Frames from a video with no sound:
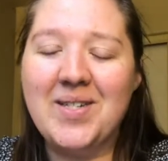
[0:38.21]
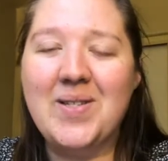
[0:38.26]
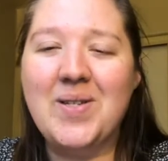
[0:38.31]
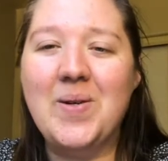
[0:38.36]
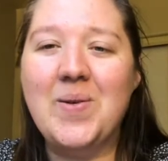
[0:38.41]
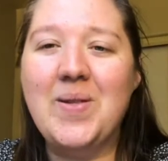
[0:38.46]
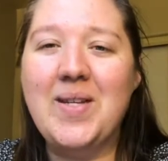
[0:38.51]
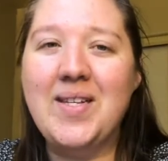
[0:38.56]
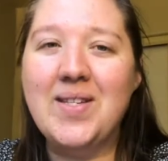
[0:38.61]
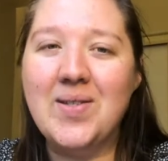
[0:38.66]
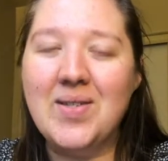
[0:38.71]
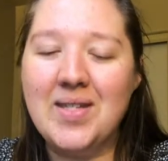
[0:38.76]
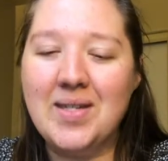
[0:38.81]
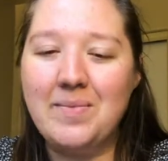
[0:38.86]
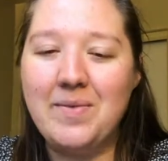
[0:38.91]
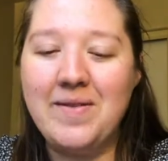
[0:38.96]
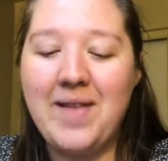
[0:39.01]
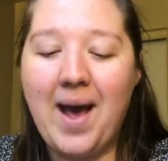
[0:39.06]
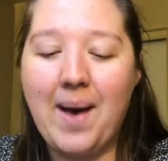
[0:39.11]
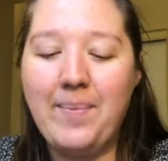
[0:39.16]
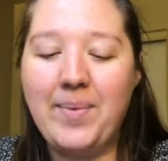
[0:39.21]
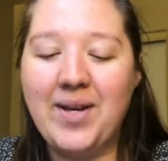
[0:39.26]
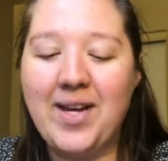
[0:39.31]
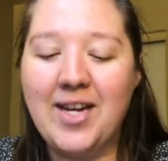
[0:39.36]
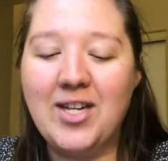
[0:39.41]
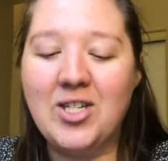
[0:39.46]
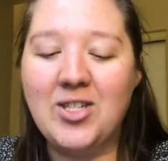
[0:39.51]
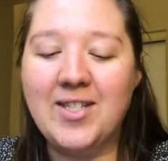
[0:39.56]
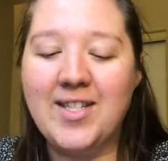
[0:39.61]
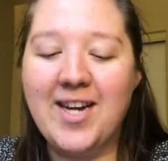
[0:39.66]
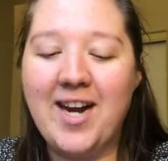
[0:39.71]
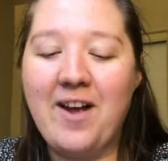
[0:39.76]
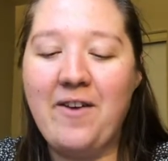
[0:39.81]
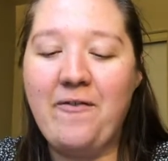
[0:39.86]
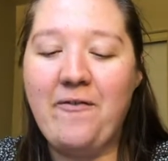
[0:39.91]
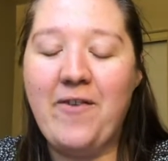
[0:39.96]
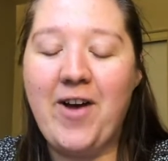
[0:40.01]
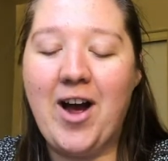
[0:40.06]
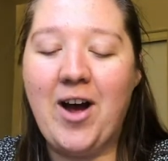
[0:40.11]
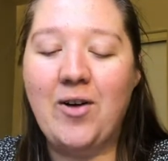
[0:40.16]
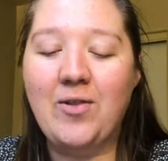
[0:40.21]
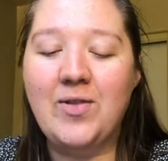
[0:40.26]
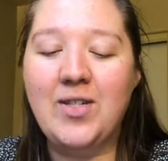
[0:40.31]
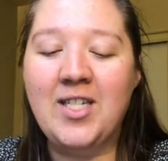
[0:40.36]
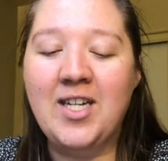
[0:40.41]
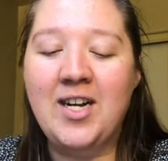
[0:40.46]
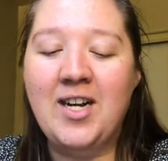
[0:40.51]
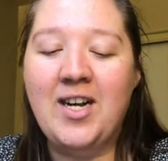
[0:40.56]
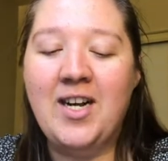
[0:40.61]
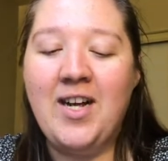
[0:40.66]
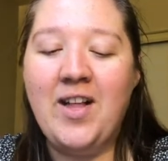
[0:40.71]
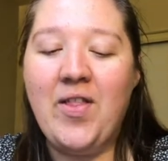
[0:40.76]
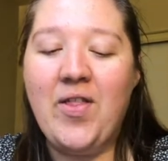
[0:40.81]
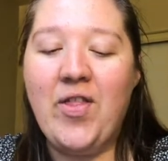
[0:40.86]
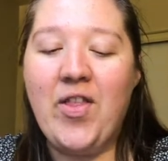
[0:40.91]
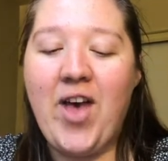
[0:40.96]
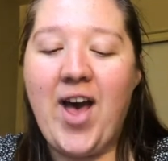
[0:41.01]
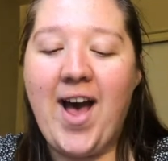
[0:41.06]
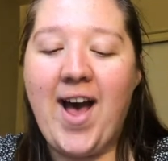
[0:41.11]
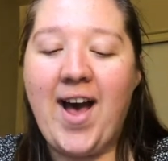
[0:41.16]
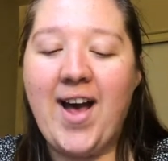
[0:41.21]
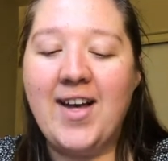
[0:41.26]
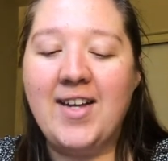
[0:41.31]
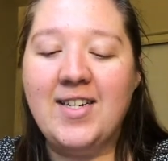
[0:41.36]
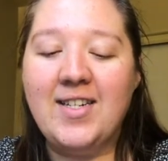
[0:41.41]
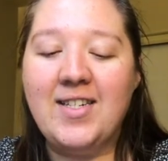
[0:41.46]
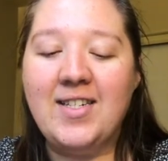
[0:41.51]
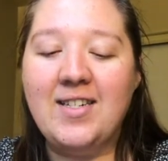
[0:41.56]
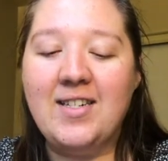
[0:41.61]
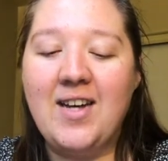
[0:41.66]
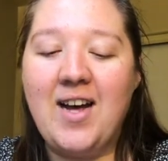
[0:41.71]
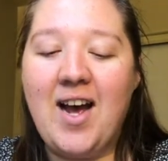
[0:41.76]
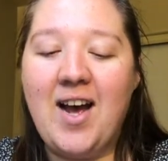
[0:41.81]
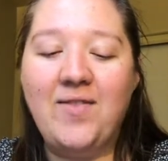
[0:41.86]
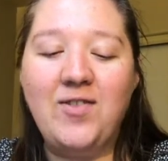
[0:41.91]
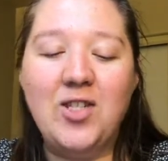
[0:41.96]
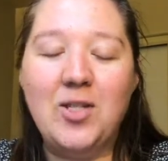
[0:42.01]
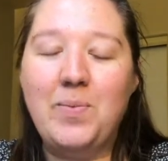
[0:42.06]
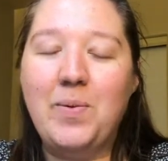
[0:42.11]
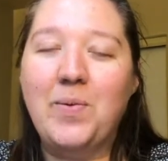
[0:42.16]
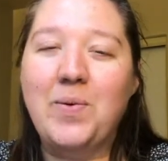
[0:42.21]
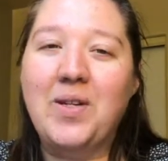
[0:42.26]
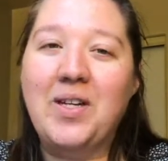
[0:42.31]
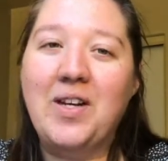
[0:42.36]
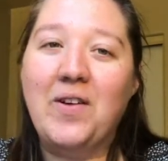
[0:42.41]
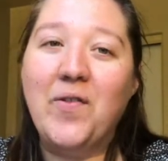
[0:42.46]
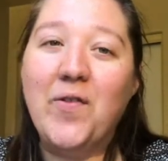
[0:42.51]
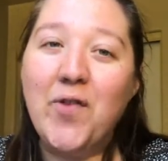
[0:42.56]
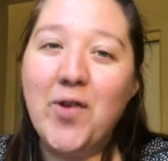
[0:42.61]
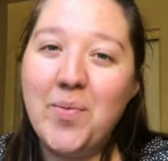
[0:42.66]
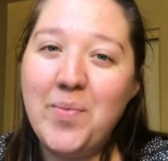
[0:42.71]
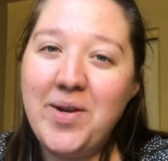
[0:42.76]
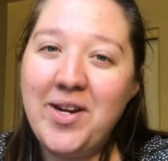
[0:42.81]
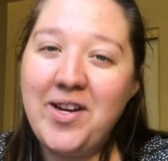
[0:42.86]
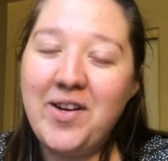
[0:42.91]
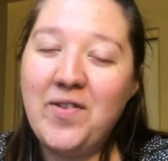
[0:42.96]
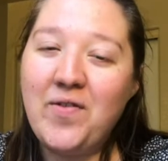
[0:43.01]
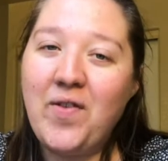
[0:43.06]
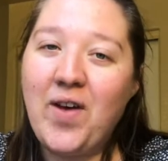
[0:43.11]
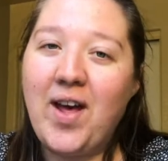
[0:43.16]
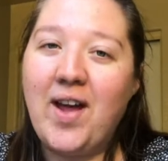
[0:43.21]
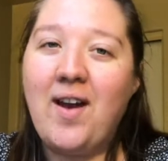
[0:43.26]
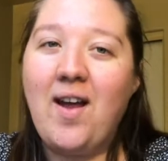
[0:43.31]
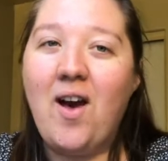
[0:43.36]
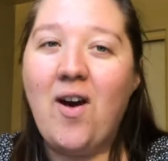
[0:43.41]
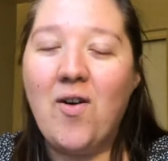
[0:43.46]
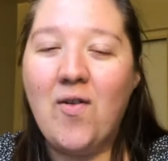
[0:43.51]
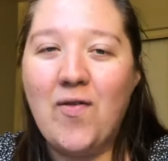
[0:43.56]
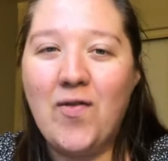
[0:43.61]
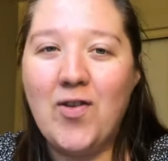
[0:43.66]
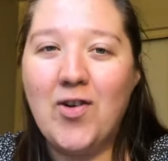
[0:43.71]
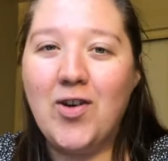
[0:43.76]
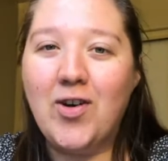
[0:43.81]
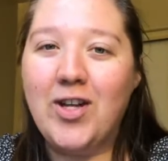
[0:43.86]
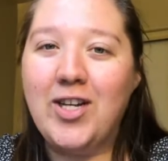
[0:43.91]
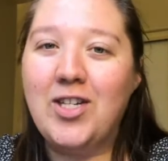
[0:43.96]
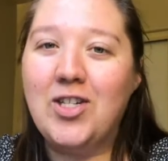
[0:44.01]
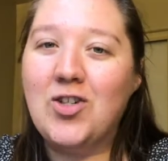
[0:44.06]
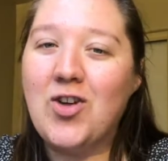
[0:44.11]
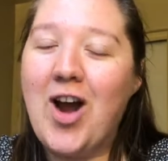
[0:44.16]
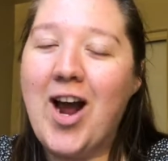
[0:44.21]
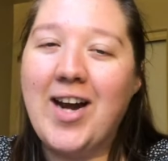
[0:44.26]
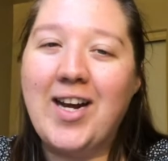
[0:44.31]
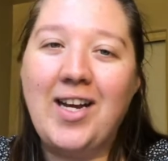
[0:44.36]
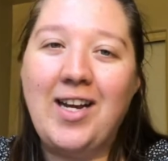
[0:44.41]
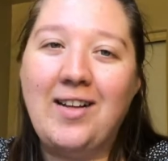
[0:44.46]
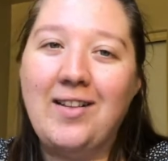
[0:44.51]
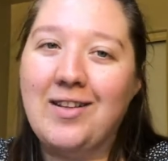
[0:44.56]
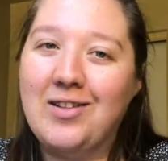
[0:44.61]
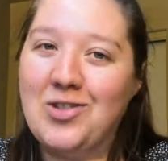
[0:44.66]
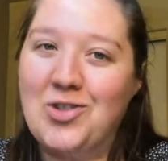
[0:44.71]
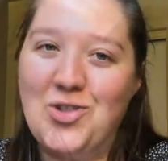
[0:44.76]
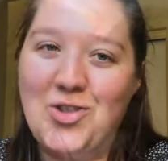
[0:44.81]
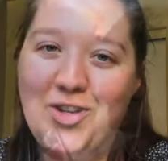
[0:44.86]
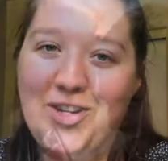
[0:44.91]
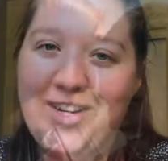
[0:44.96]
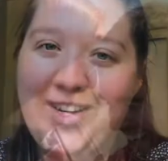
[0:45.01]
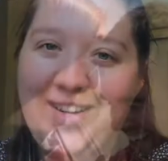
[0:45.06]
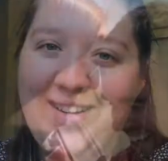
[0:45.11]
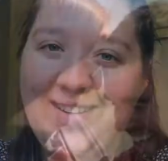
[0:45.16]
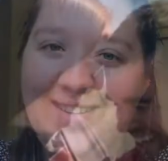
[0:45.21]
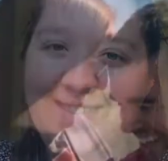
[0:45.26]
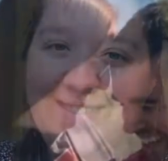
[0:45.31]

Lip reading: So these are some of the applications that I've found that have just been really informative and helpful in tracking this journey.